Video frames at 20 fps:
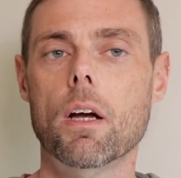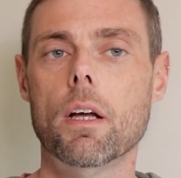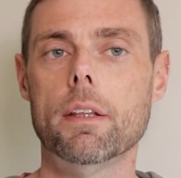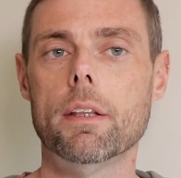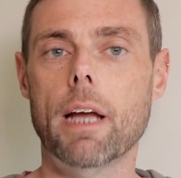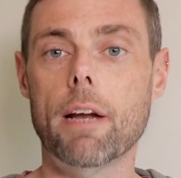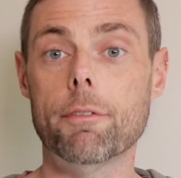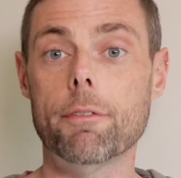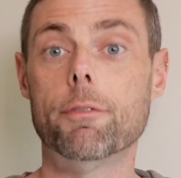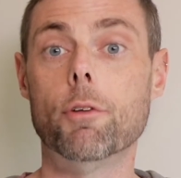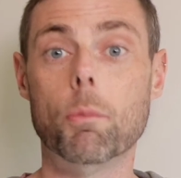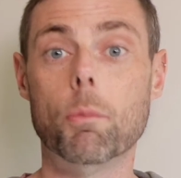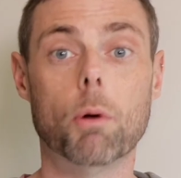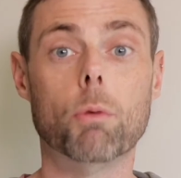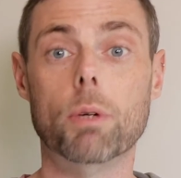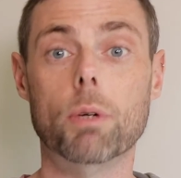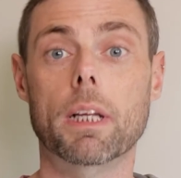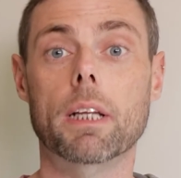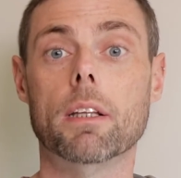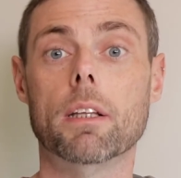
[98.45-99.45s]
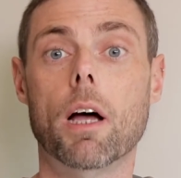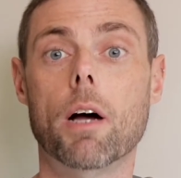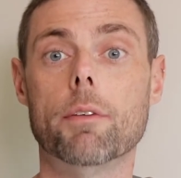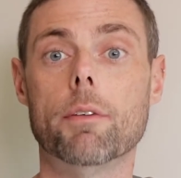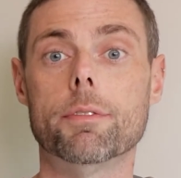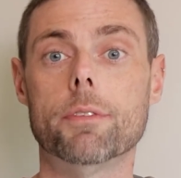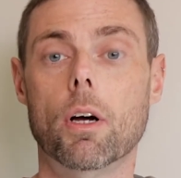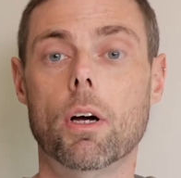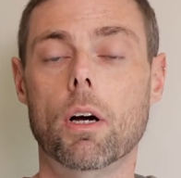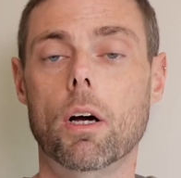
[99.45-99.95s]
That film I really
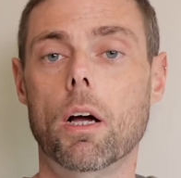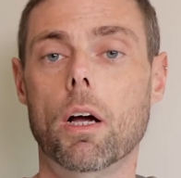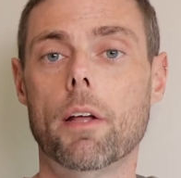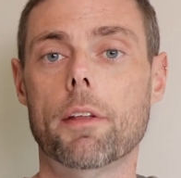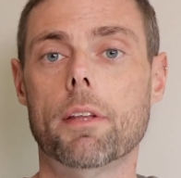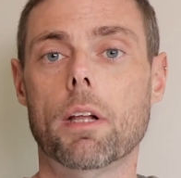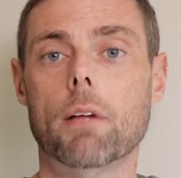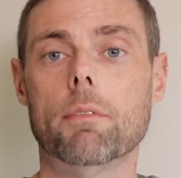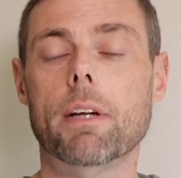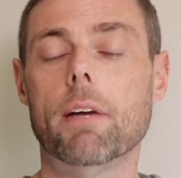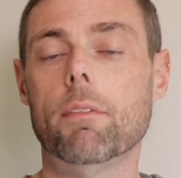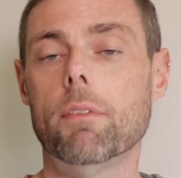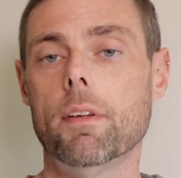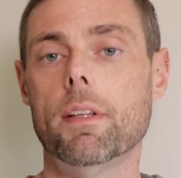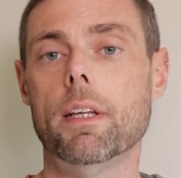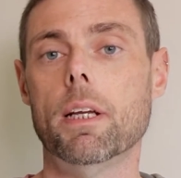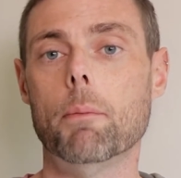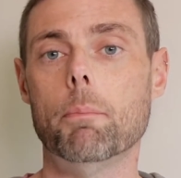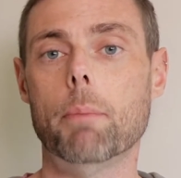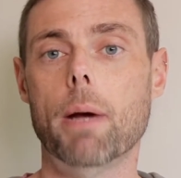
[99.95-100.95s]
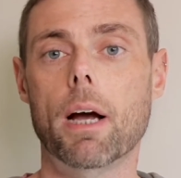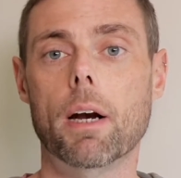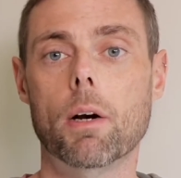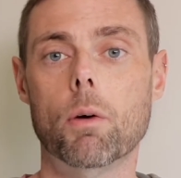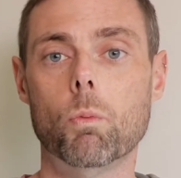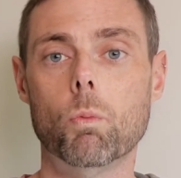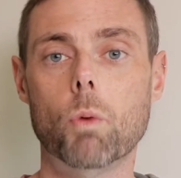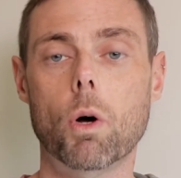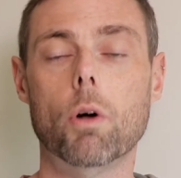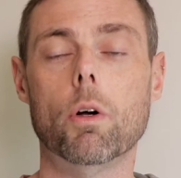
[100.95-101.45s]
loved. I loved everything about it,
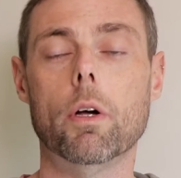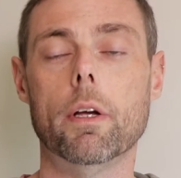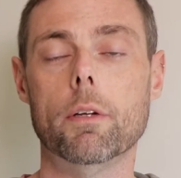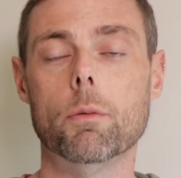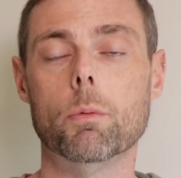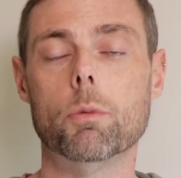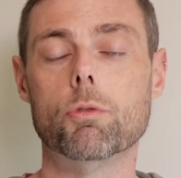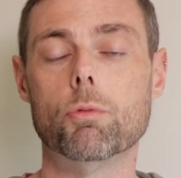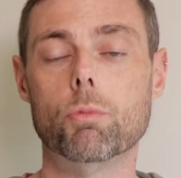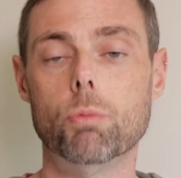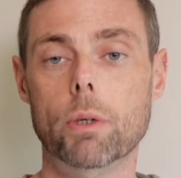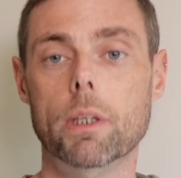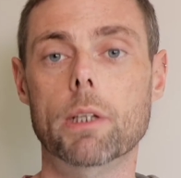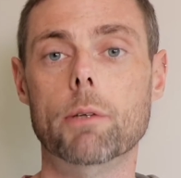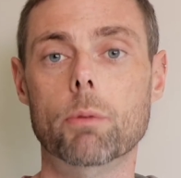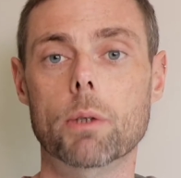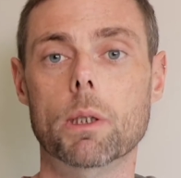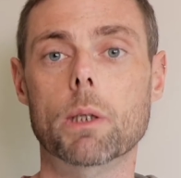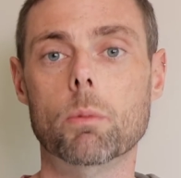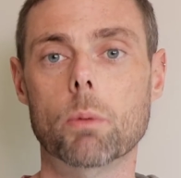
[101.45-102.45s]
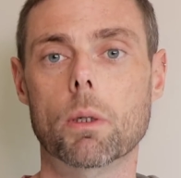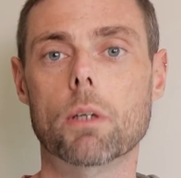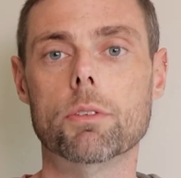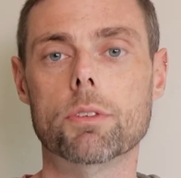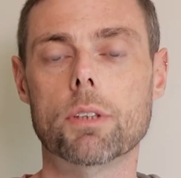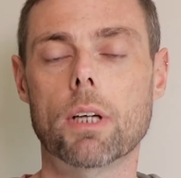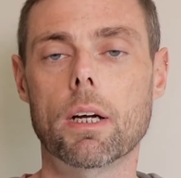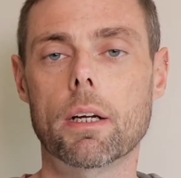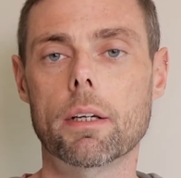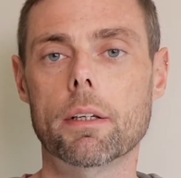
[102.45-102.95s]
and well, it was really, really well
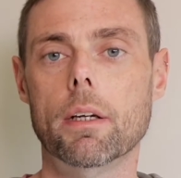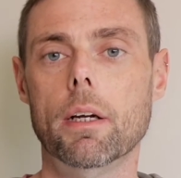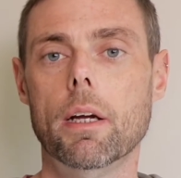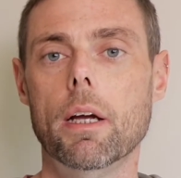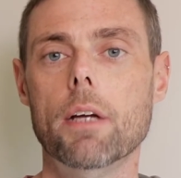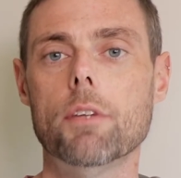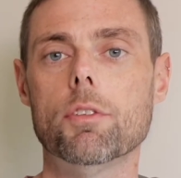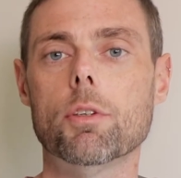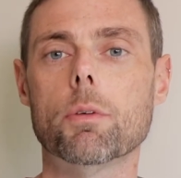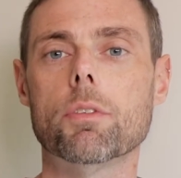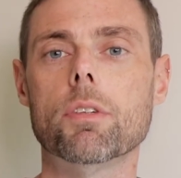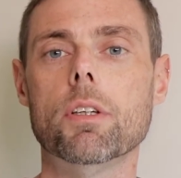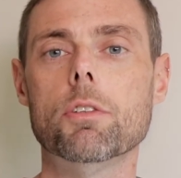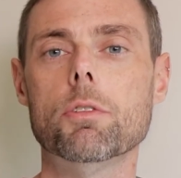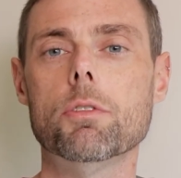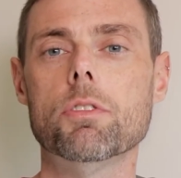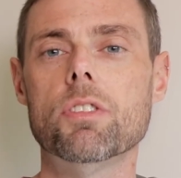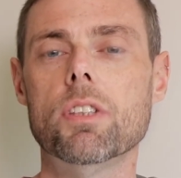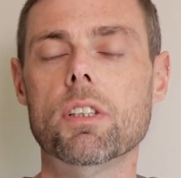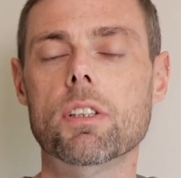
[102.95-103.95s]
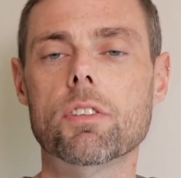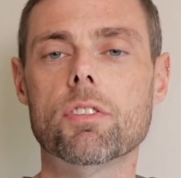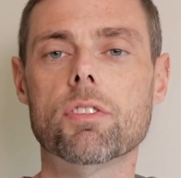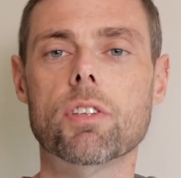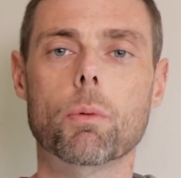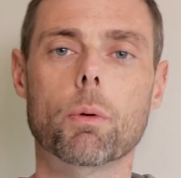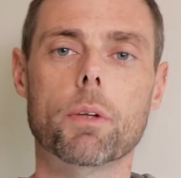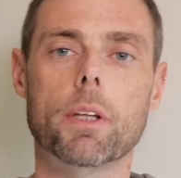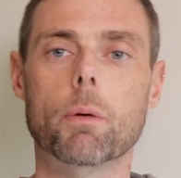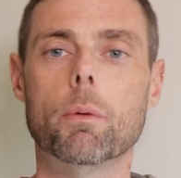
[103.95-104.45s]
done. So it was interesting to see
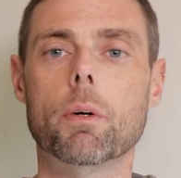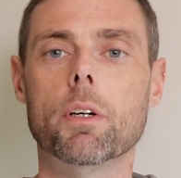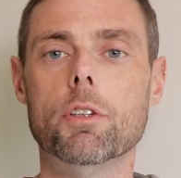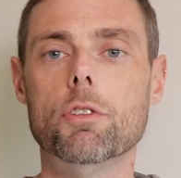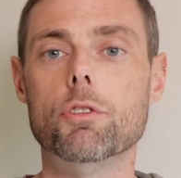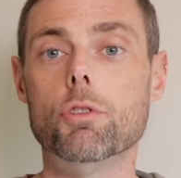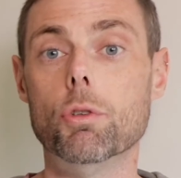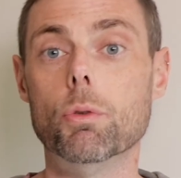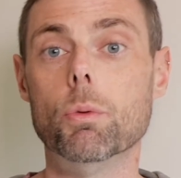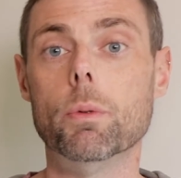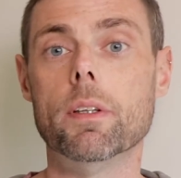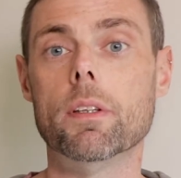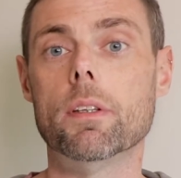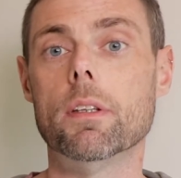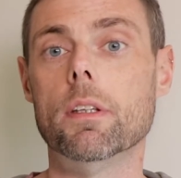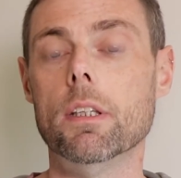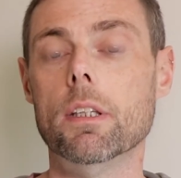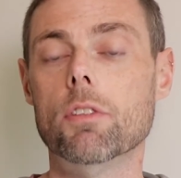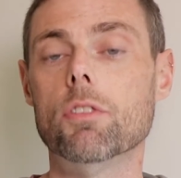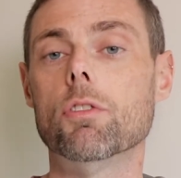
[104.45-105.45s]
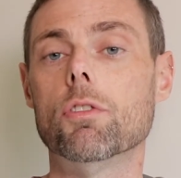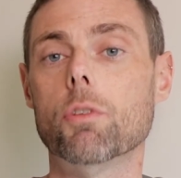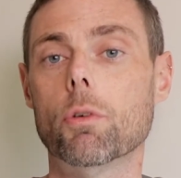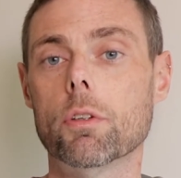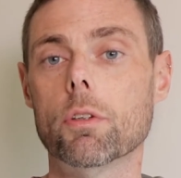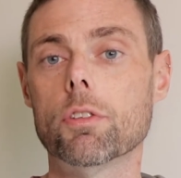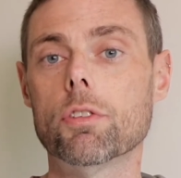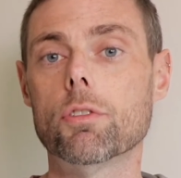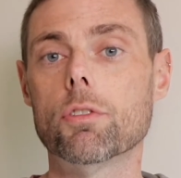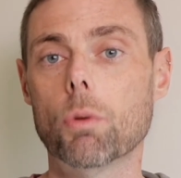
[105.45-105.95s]
what they want to do with this sort of
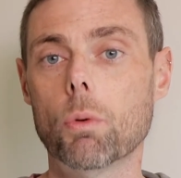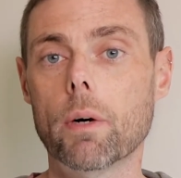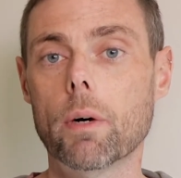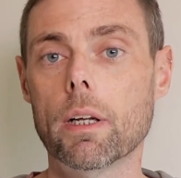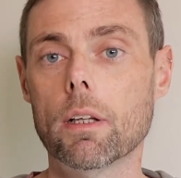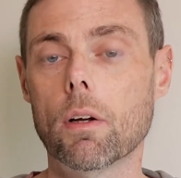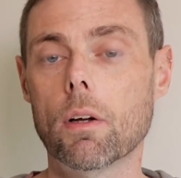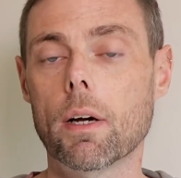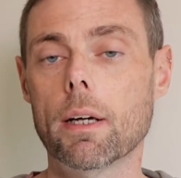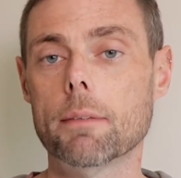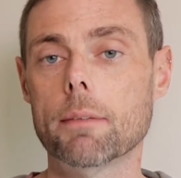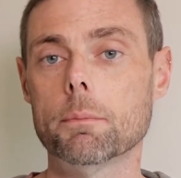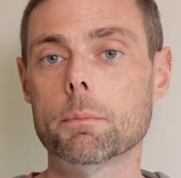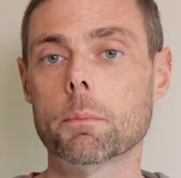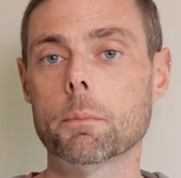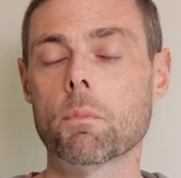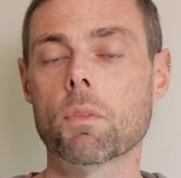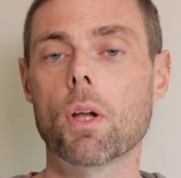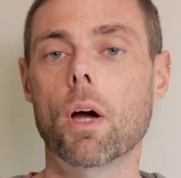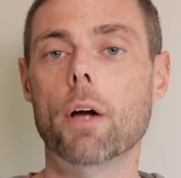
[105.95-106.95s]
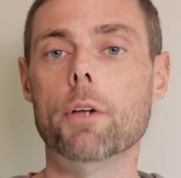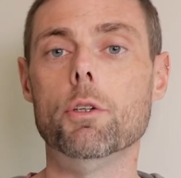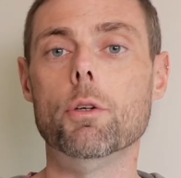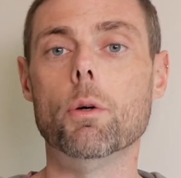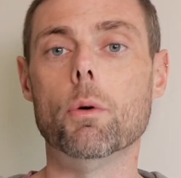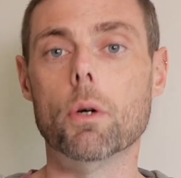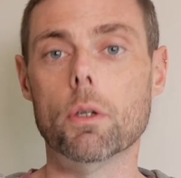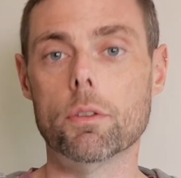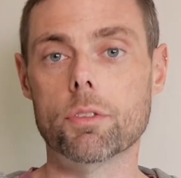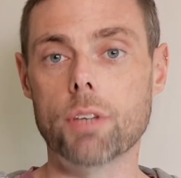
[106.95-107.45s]
storyline. I
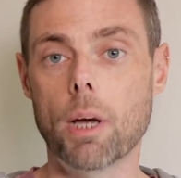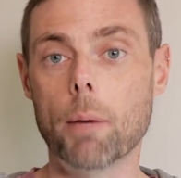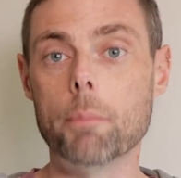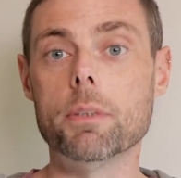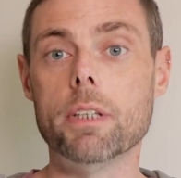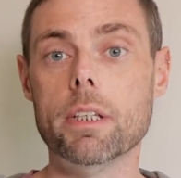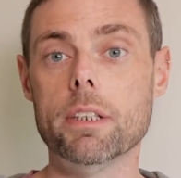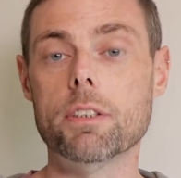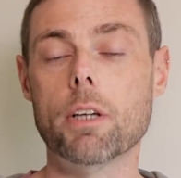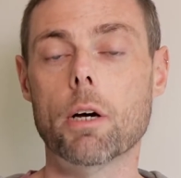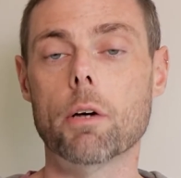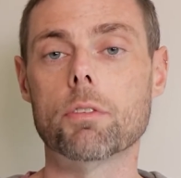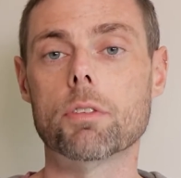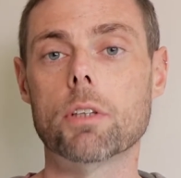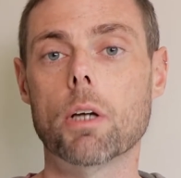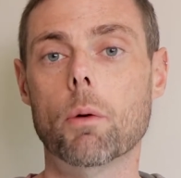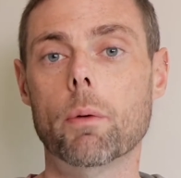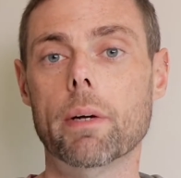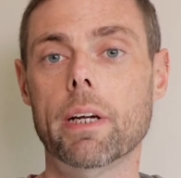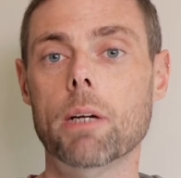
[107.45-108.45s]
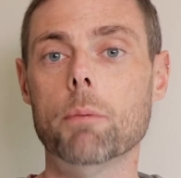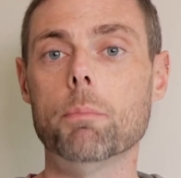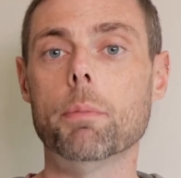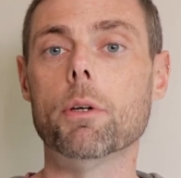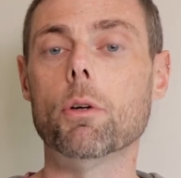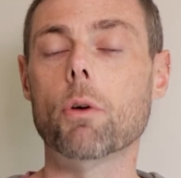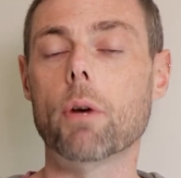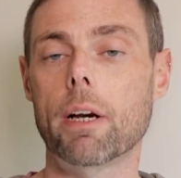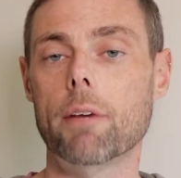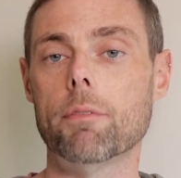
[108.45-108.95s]
knew some details going in, but
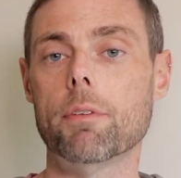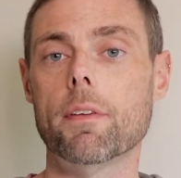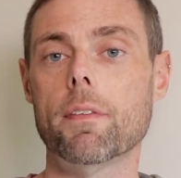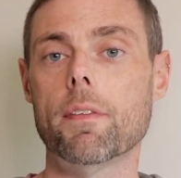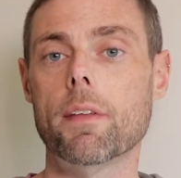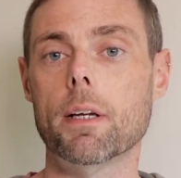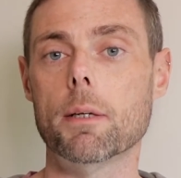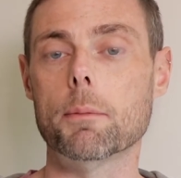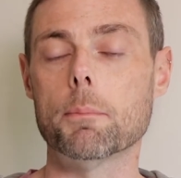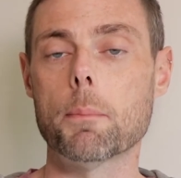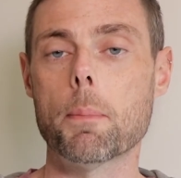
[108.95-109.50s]
not everything.